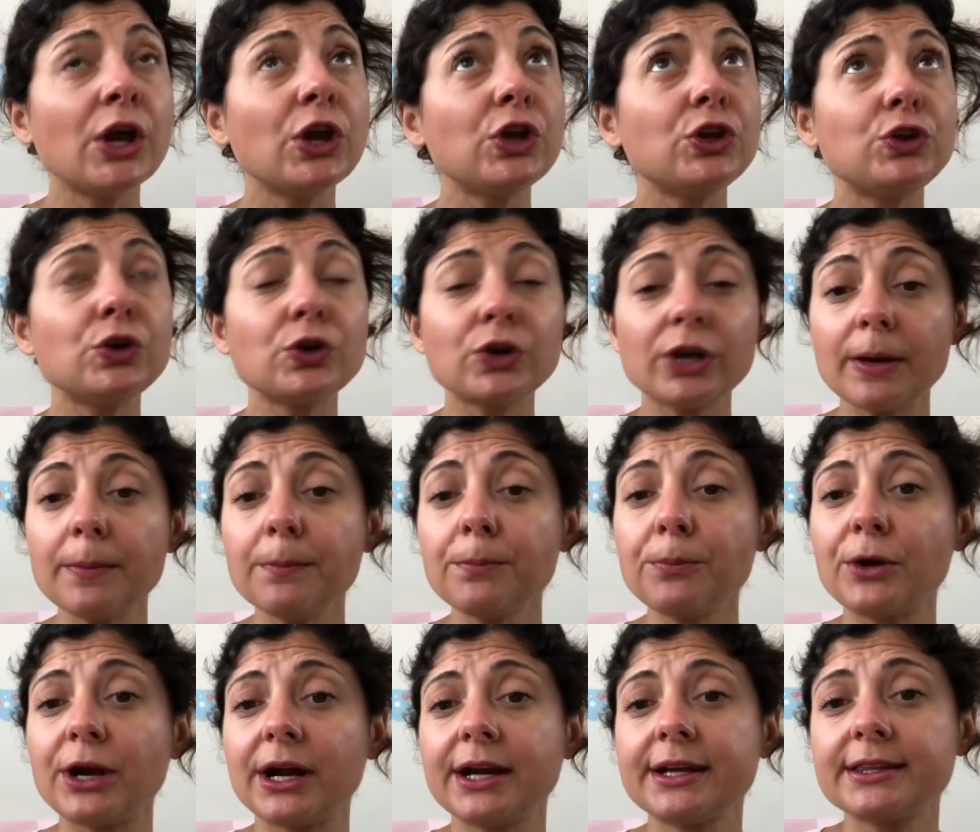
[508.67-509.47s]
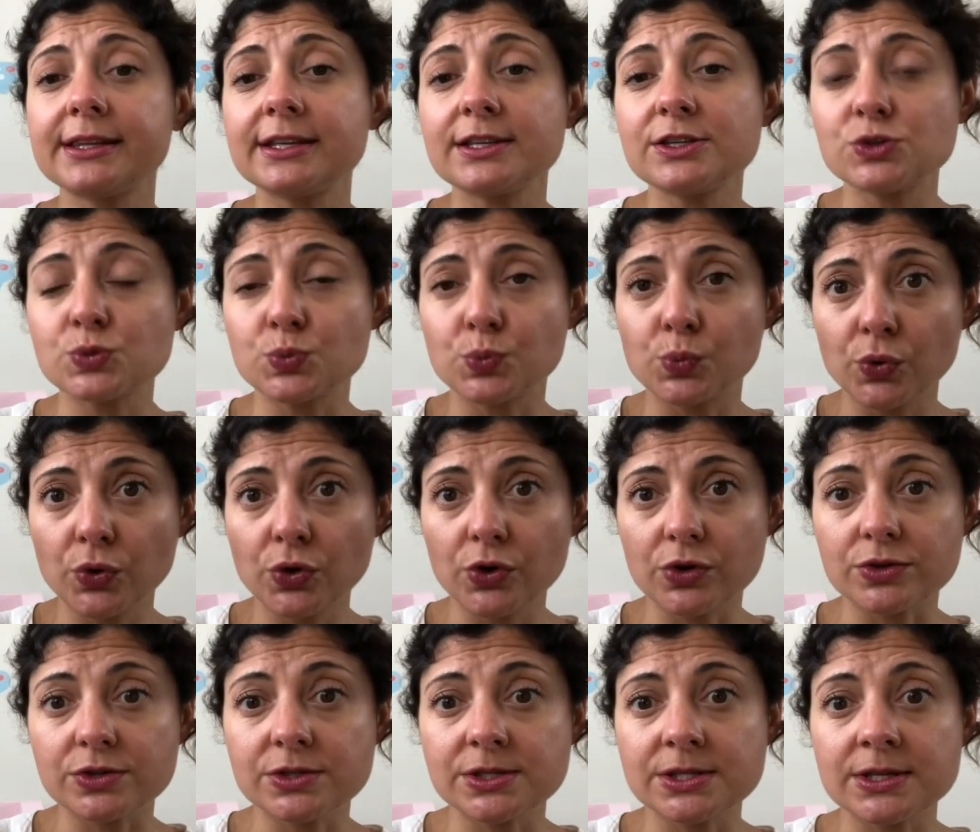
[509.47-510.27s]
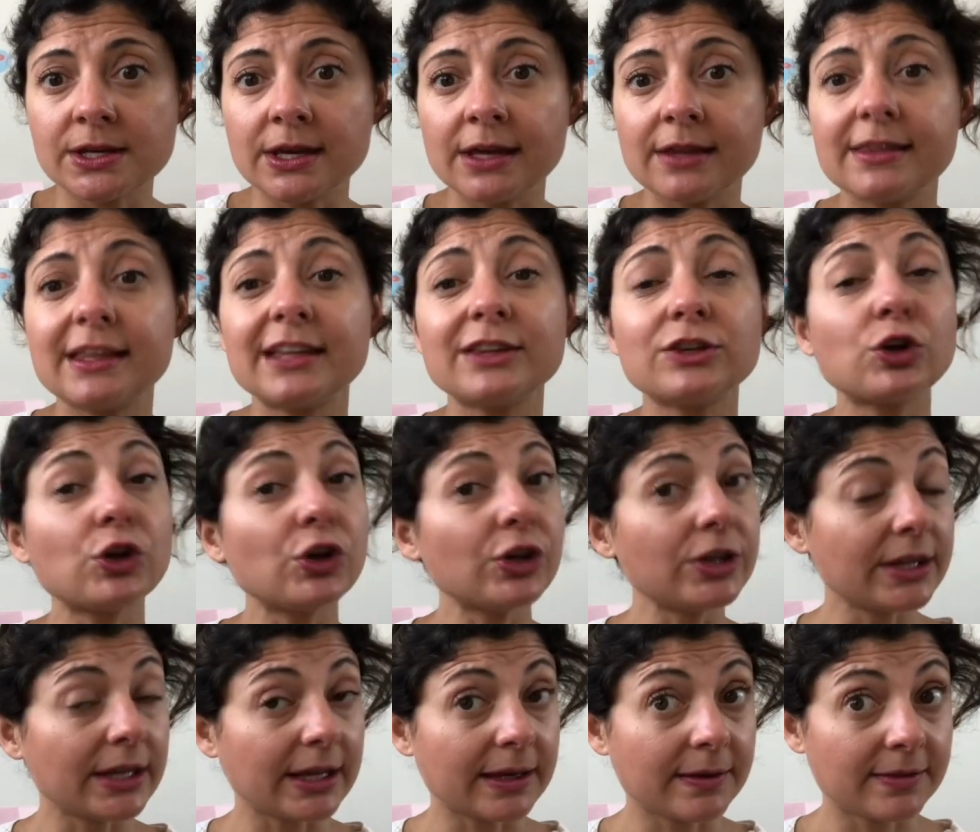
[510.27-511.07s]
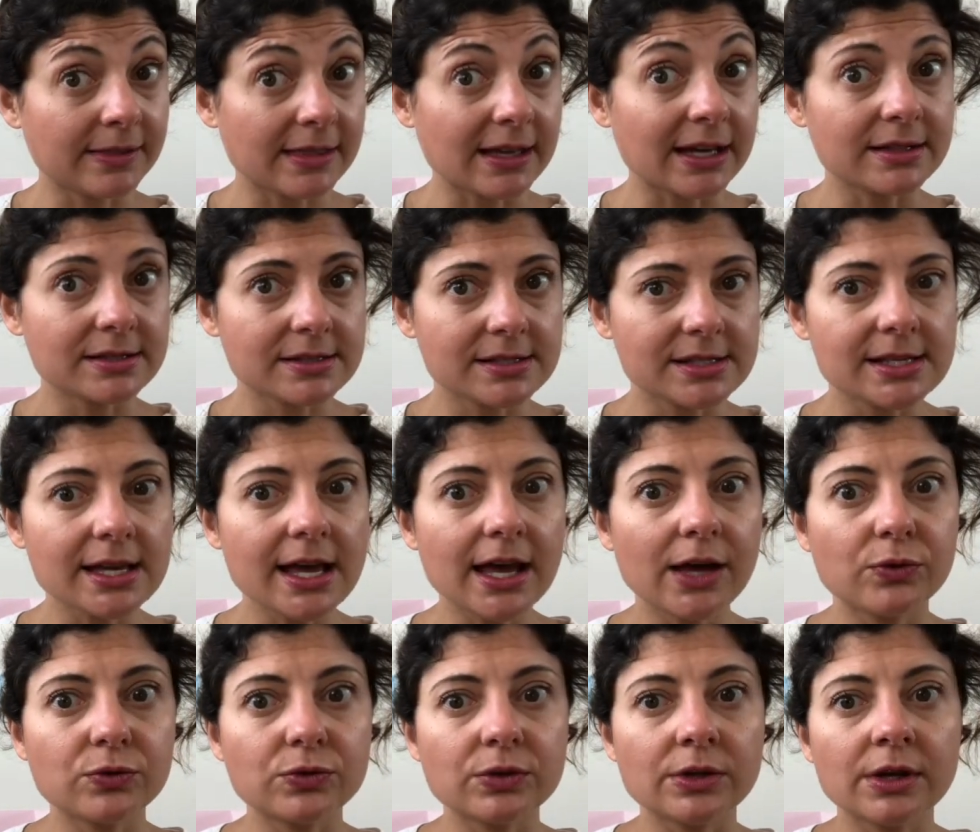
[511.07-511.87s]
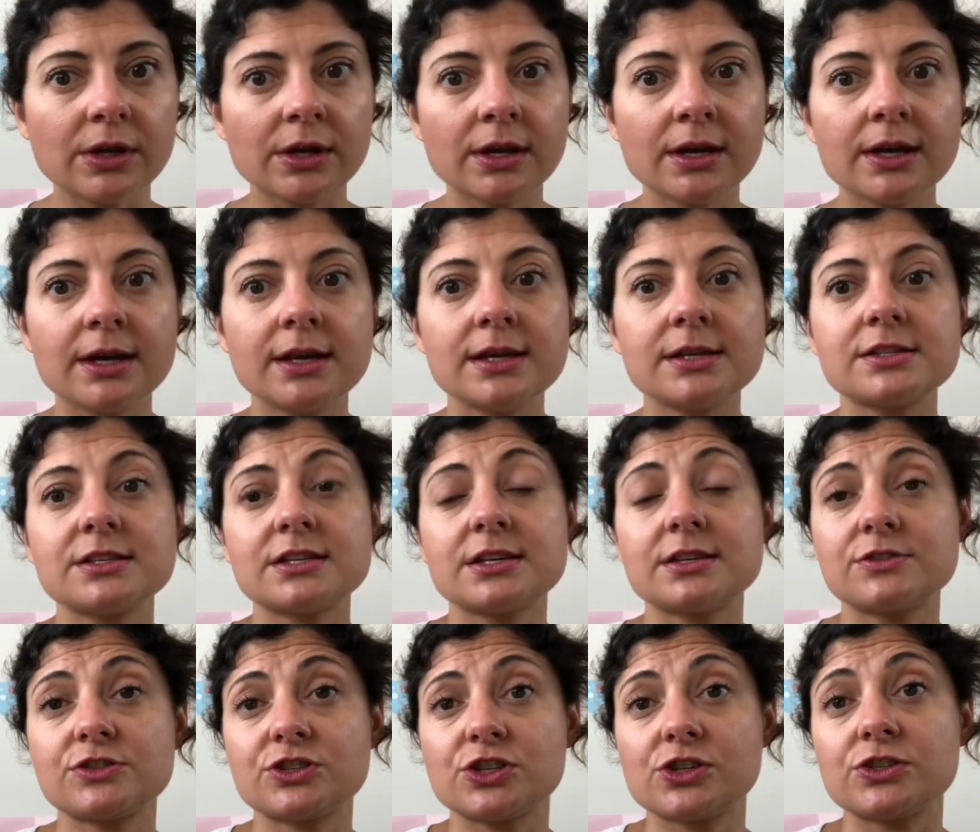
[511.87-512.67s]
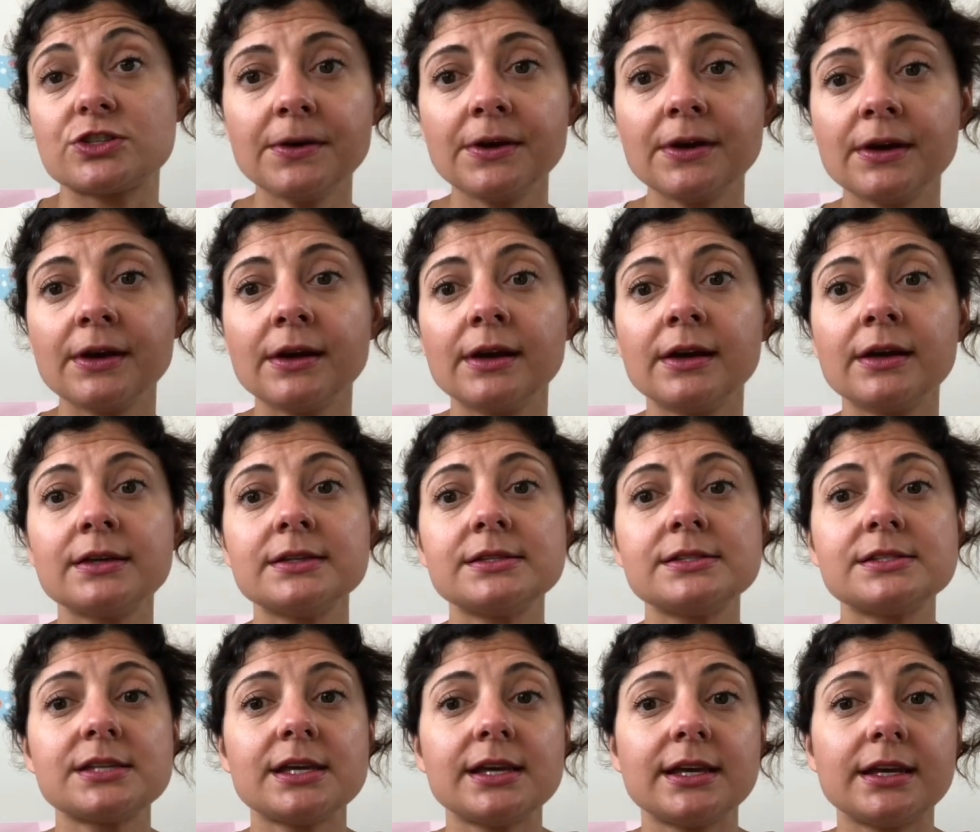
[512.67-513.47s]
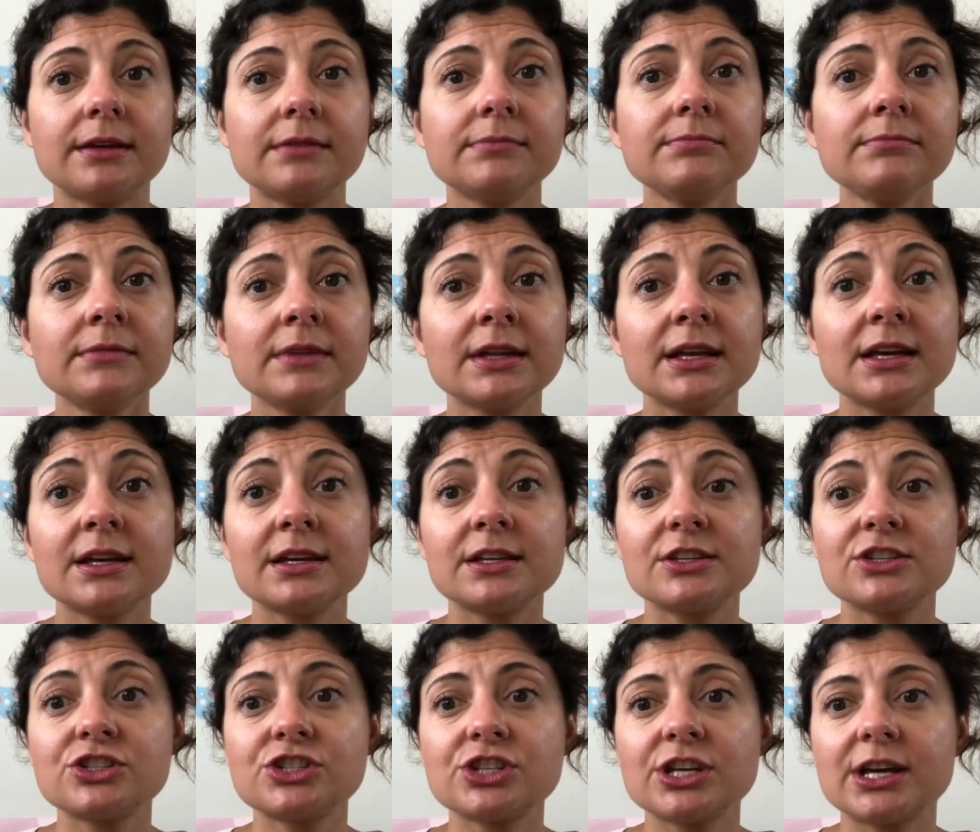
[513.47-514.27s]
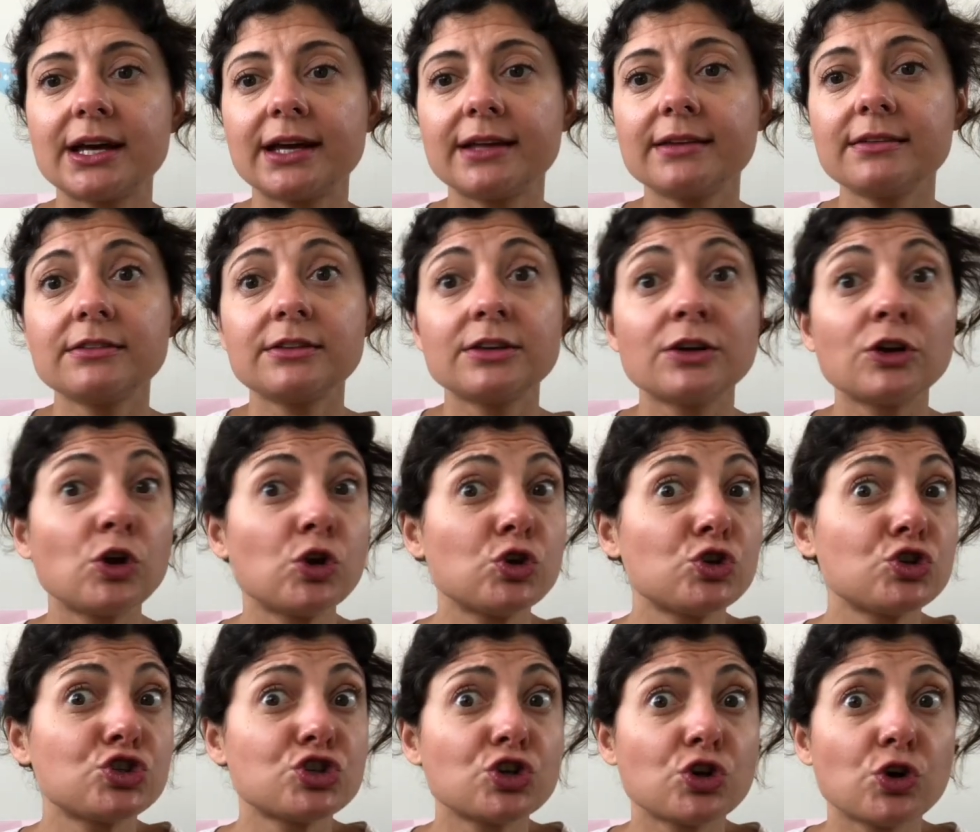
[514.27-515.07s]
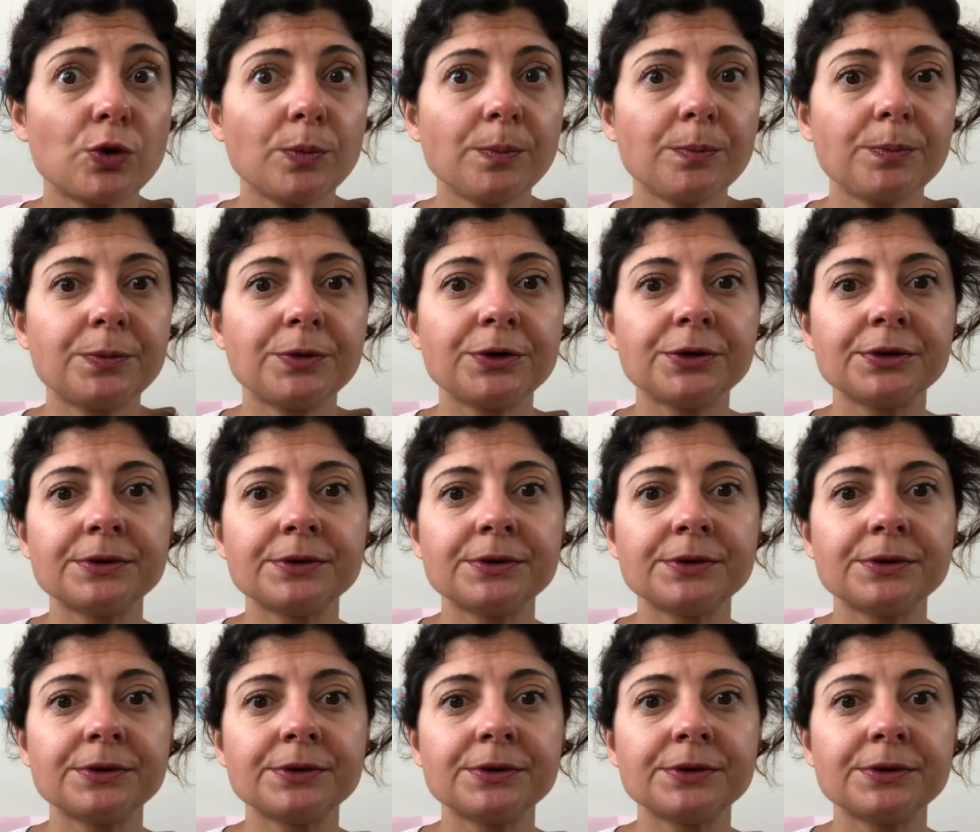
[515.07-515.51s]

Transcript: you can practice words that contain that sound, such as ting, chat, chop,